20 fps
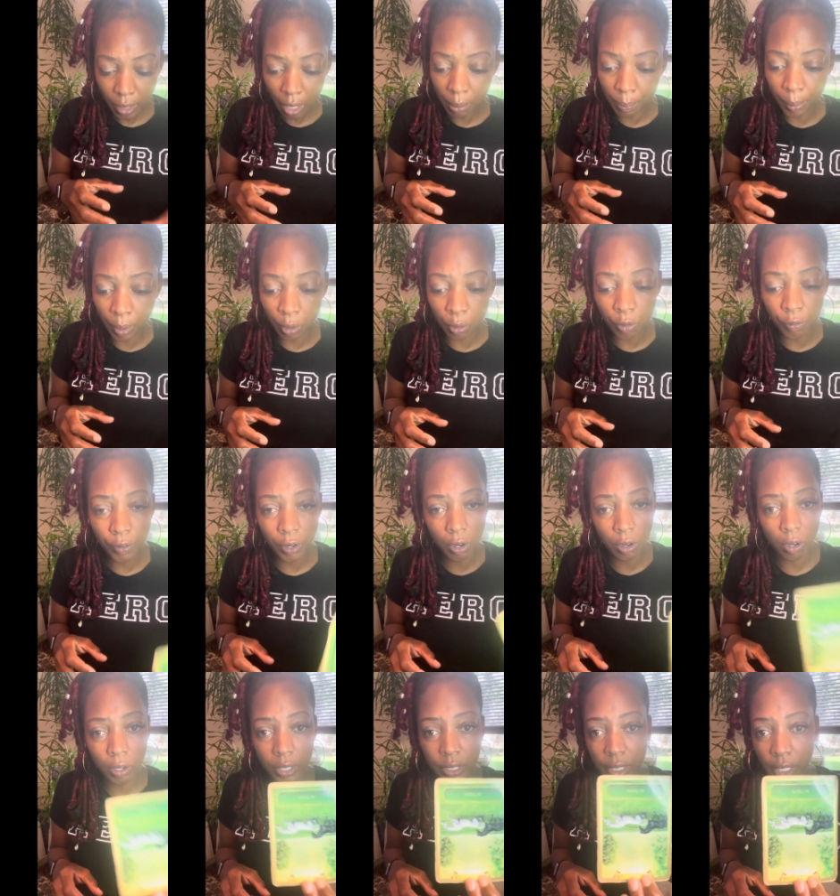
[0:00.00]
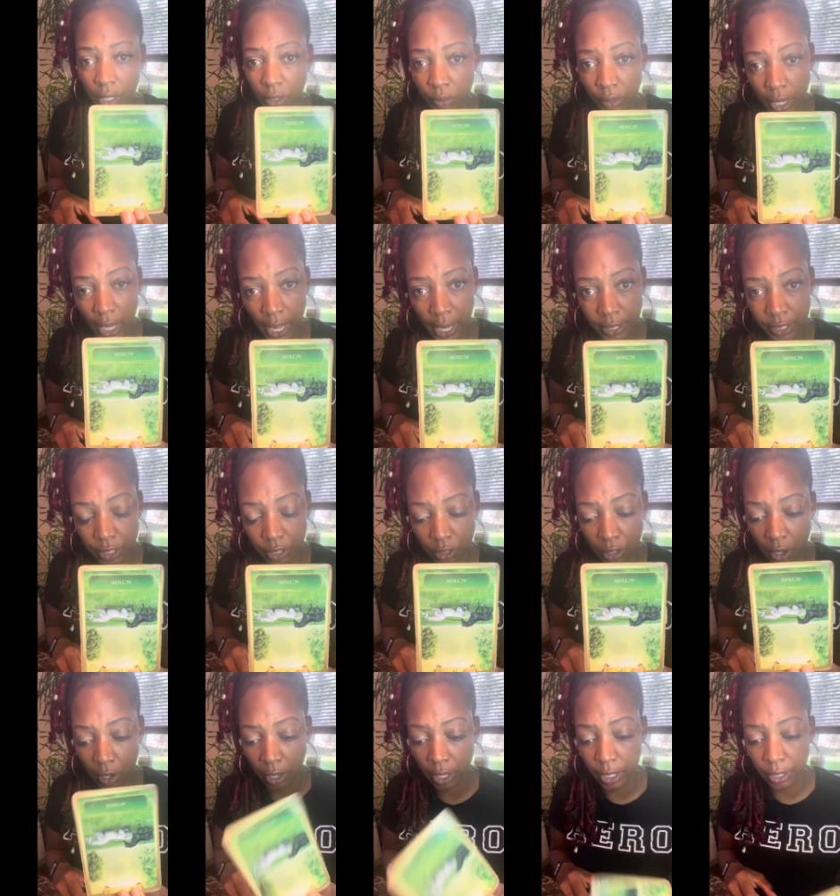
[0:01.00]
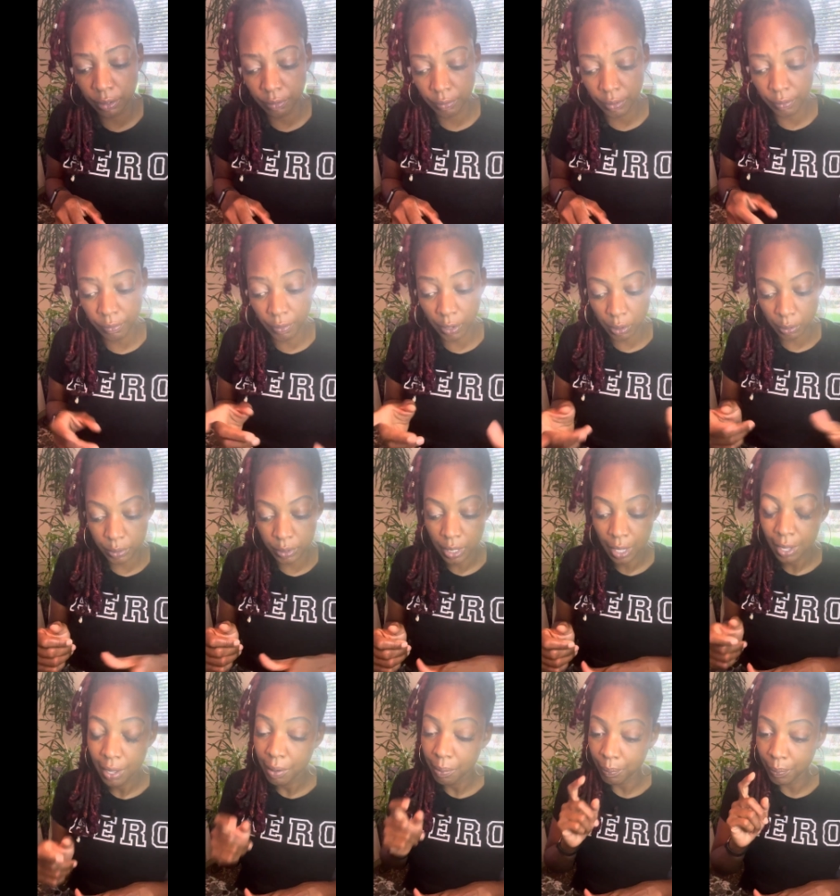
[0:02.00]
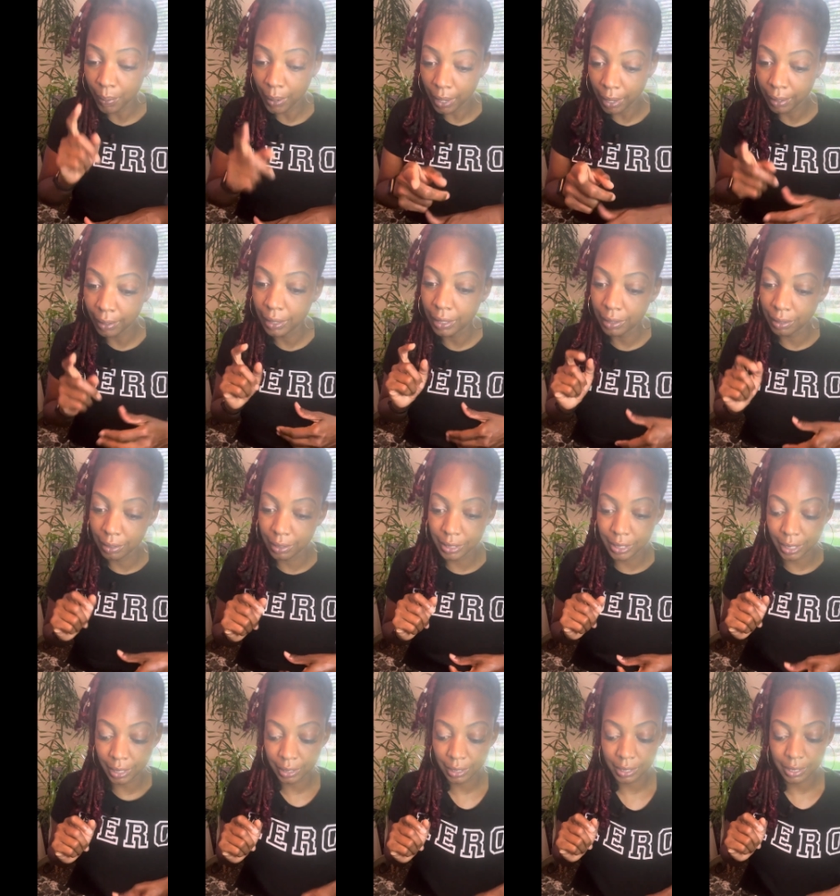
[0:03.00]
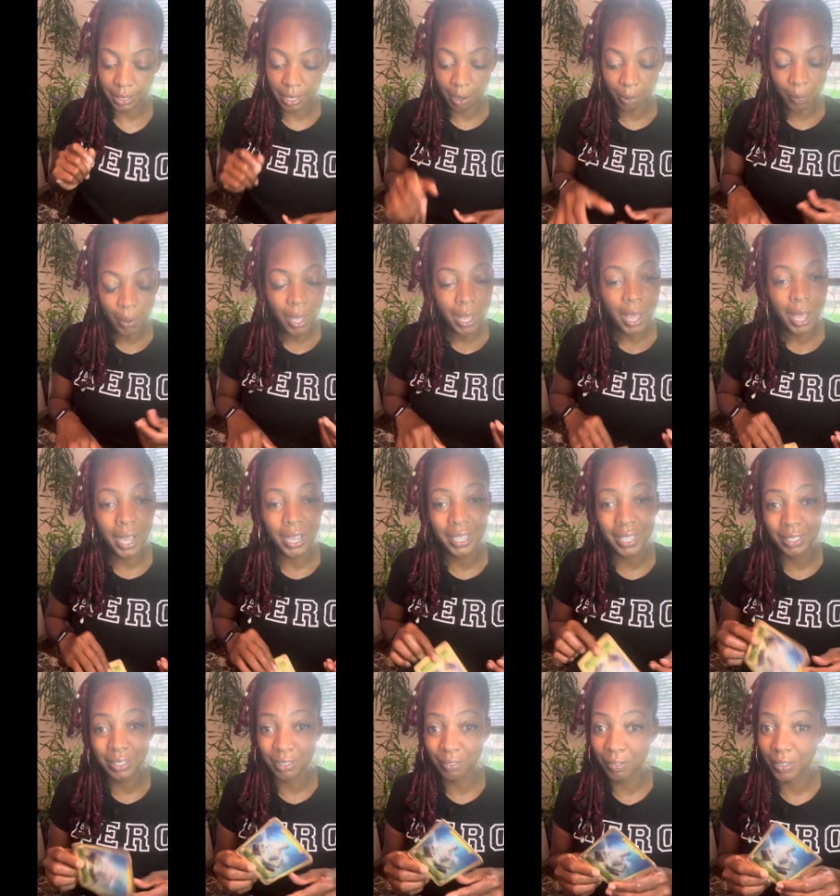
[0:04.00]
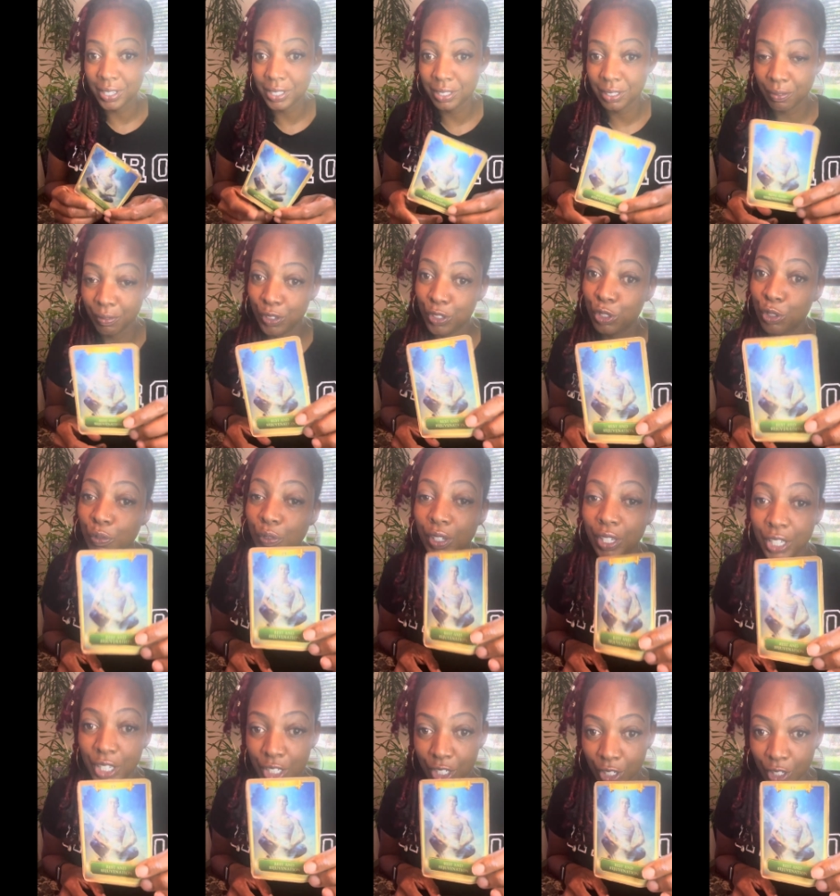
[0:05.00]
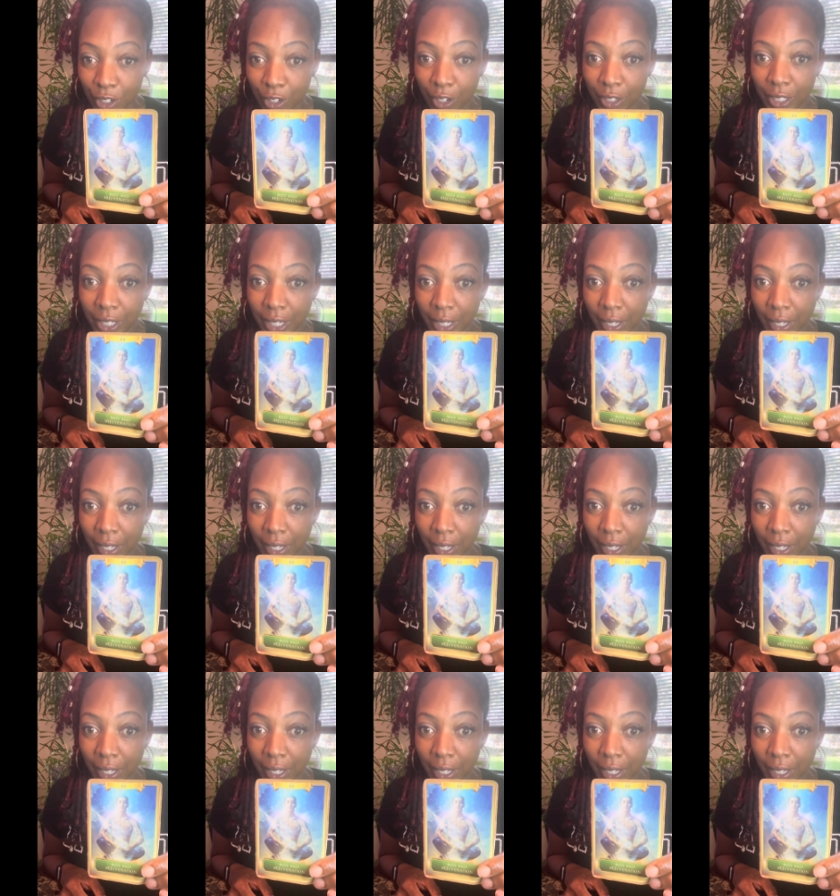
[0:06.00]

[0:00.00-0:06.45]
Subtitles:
But overall, because here go the action card in the reverse. But look, check this out. I got the rest and rejuvenation card that